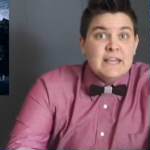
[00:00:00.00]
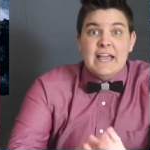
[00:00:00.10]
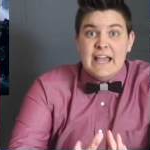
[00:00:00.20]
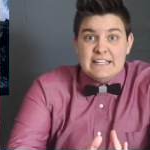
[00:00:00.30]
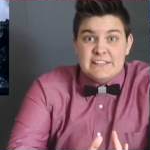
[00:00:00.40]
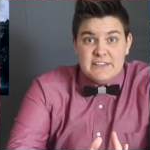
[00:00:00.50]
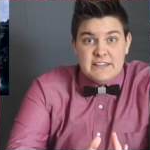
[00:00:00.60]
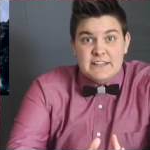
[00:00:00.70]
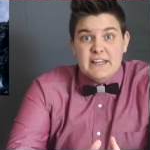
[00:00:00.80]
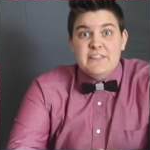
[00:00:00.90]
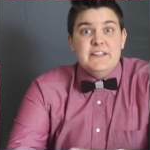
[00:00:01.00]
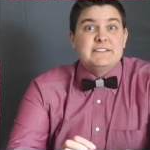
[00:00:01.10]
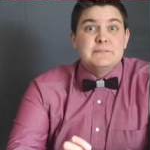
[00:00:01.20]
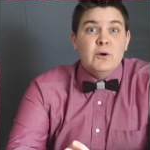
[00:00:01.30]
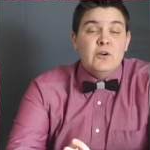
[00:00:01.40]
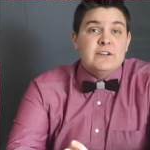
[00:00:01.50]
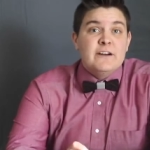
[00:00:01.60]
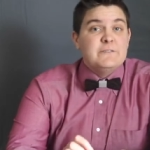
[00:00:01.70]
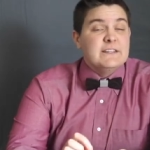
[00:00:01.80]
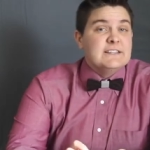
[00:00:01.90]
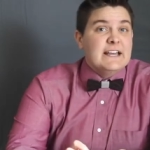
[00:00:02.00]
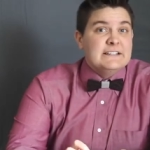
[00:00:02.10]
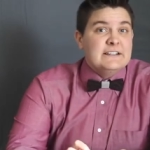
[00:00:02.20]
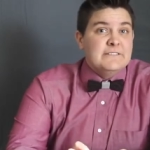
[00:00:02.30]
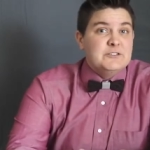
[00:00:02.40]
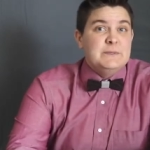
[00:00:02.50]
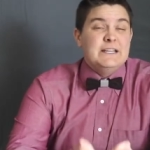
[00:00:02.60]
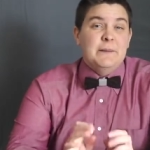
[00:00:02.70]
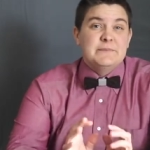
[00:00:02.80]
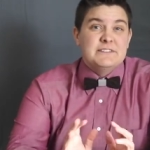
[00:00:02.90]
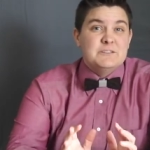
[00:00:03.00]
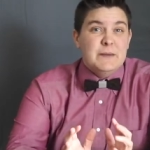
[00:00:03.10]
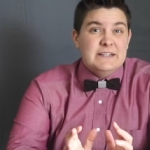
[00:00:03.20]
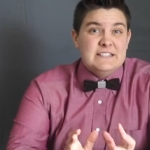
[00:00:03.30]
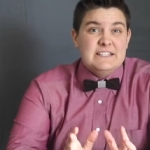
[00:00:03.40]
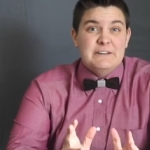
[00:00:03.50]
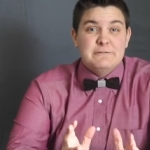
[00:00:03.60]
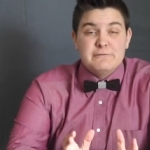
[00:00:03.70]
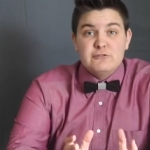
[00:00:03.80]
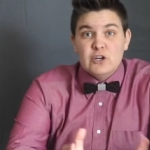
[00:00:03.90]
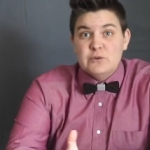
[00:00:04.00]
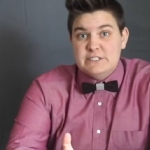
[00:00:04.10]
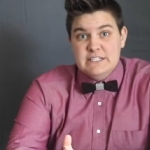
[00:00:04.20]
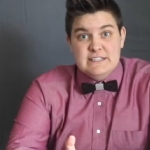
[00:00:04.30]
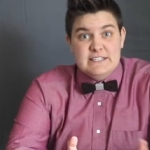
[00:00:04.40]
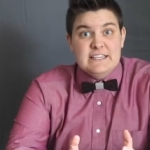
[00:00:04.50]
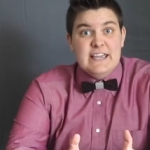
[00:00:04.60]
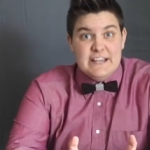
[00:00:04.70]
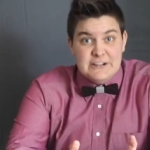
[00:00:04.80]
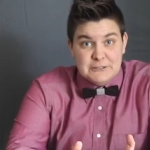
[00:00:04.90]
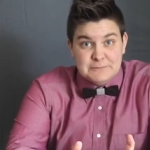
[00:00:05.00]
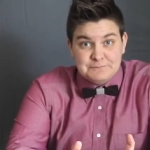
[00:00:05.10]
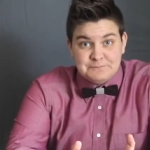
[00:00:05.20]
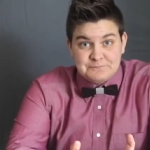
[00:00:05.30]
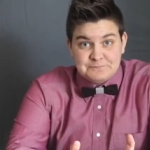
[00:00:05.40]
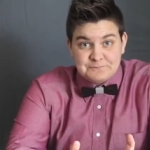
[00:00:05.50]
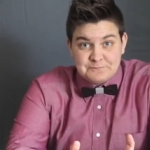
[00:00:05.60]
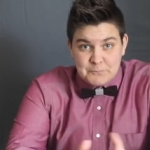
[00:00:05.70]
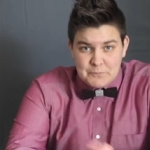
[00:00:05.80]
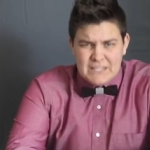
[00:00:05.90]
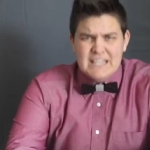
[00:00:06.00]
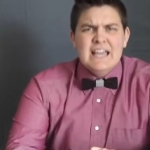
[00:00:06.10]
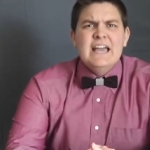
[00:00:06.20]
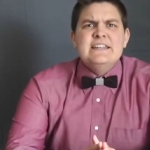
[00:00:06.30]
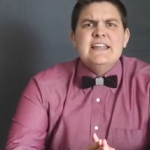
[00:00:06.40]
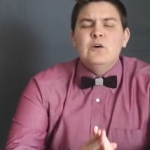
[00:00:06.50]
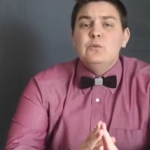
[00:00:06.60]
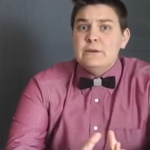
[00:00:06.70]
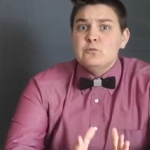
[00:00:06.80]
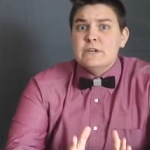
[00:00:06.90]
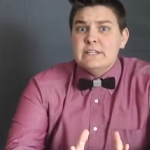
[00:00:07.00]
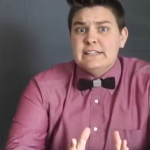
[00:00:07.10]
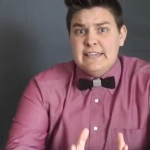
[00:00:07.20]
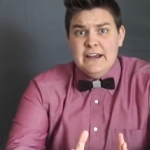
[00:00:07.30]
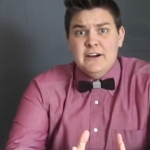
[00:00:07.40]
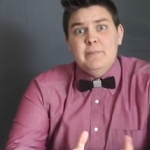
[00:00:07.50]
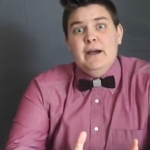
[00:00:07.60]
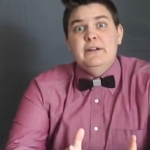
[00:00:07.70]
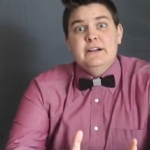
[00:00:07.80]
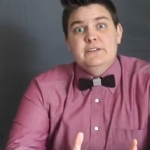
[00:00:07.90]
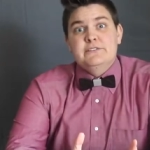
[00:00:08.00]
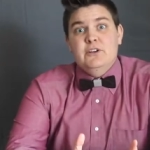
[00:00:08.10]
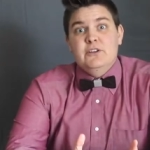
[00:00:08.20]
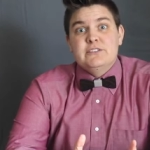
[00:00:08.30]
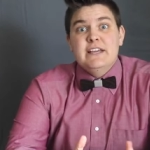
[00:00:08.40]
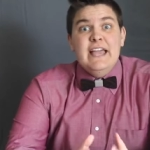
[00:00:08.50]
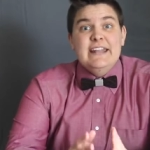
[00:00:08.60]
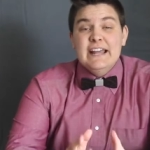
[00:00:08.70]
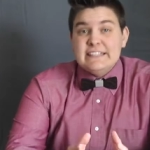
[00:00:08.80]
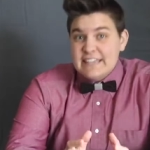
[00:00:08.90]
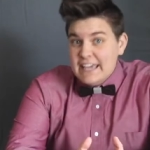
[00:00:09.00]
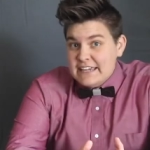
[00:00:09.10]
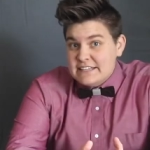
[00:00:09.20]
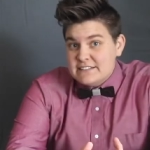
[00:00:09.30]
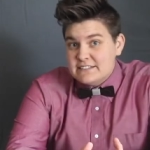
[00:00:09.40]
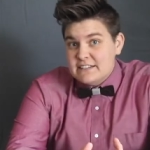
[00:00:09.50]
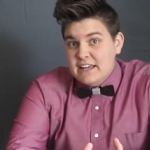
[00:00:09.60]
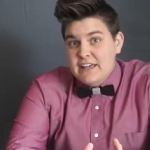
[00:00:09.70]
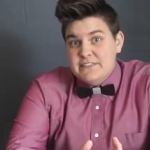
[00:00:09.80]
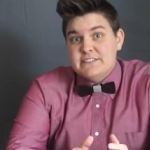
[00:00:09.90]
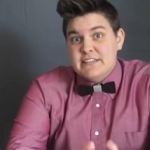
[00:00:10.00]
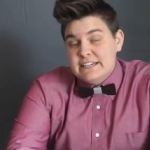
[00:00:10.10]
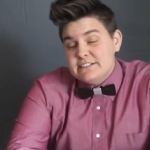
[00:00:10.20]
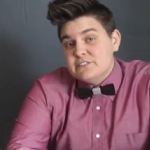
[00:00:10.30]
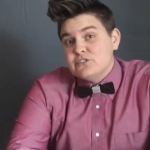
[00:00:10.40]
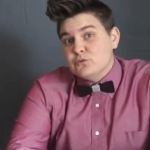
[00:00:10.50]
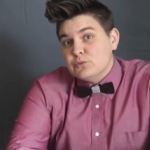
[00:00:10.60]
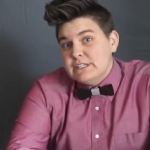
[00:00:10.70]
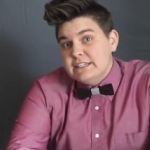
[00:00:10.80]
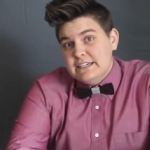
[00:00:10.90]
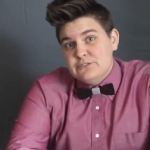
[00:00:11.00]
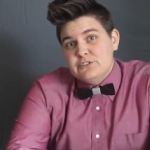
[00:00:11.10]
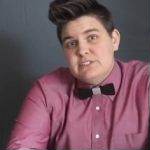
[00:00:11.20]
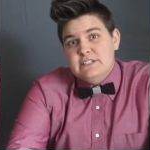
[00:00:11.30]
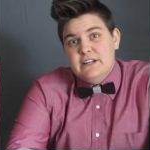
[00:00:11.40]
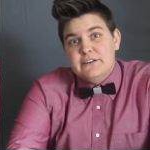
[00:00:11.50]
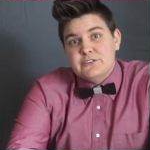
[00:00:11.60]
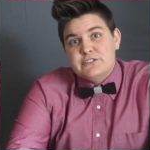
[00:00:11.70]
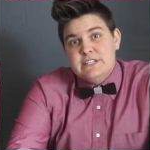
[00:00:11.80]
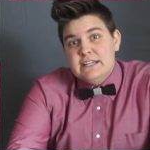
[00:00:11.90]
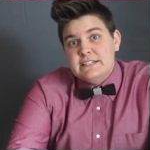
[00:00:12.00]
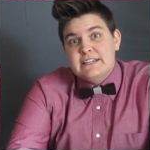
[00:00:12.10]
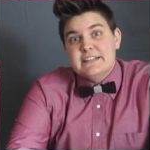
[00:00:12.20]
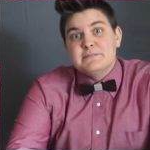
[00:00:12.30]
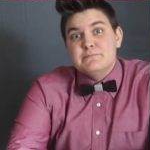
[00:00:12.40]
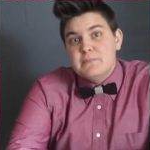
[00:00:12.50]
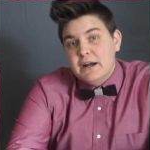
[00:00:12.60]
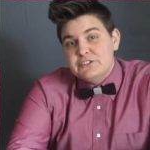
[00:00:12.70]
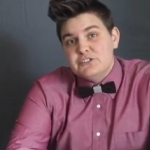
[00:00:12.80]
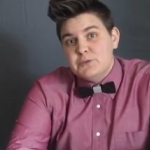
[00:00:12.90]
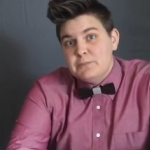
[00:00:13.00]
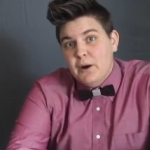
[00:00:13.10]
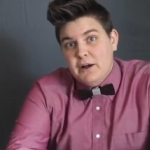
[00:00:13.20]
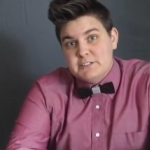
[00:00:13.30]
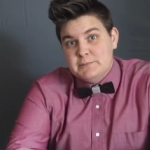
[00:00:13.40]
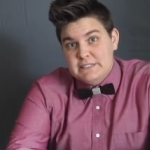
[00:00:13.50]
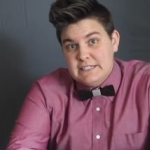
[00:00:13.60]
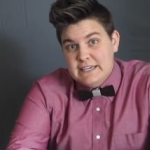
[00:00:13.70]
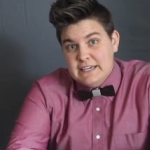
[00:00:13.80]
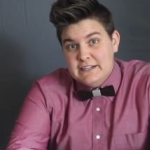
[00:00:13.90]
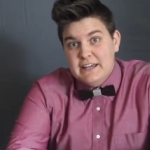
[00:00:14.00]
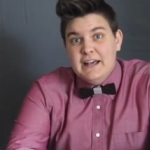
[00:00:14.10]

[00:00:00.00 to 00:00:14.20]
anything that's small enough and light enough to become suspended and float in the air. Now we really care about aerosols and at CAICE, the scientists are really interested in understanding as much as we possibly can